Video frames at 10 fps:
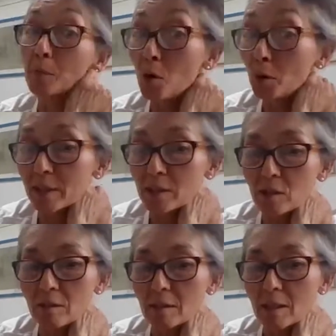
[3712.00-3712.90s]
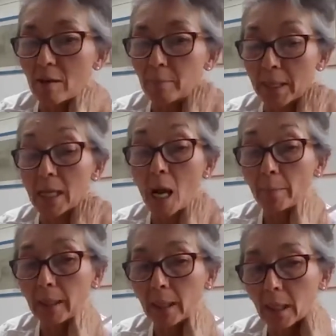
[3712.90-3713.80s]
more questions that have been
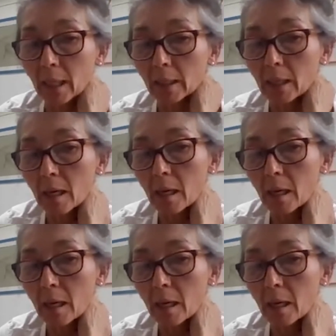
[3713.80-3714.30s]
coming in.